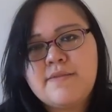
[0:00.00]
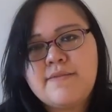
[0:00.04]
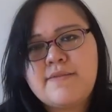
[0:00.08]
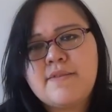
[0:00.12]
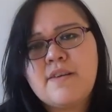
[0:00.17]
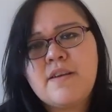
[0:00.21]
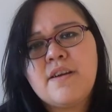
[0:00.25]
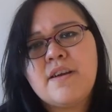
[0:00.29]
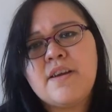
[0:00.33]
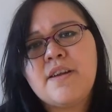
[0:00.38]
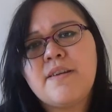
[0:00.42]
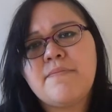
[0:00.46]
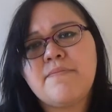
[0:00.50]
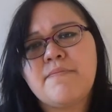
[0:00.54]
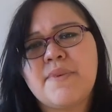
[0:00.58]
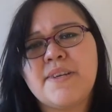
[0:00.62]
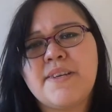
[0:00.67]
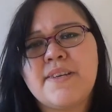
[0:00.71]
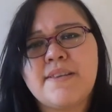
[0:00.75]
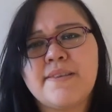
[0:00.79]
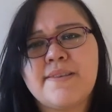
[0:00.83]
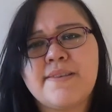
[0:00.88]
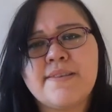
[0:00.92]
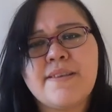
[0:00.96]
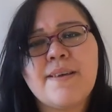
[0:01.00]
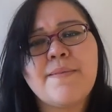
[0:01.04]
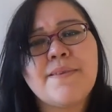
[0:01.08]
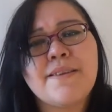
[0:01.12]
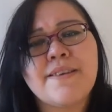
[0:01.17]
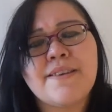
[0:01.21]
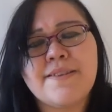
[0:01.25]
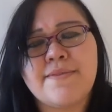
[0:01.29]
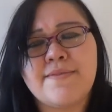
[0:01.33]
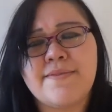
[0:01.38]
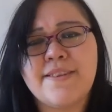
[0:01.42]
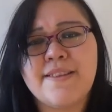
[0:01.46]
sorry, my
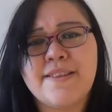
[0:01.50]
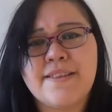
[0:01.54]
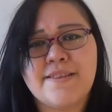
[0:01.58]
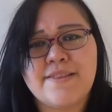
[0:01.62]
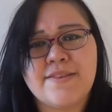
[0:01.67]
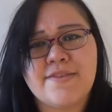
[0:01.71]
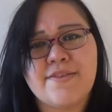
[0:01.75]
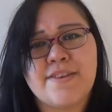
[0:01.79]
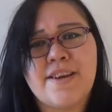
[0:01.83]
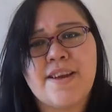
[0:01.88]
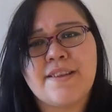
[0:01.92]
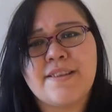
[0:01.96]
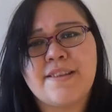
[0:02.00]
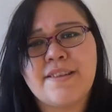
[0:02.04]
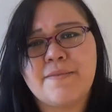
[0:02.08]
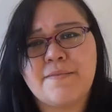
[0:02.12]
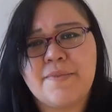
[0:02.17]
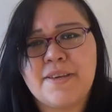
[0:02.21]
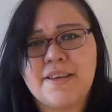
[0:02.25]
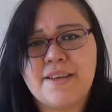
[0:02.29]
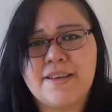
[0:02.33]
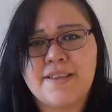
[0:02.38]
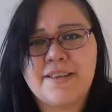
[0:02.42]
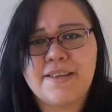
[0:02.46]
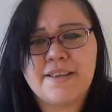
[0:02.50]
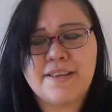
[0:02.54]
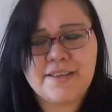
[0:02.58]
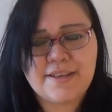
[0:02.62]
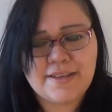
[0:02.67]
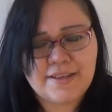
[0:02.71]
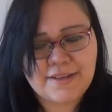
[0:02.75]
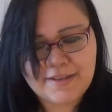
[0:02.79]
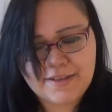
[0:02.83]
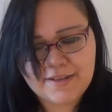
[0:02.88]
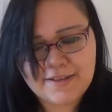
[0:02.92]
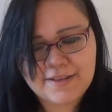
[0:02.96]
stomach is really distracting me. I
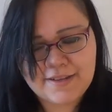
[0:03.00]
think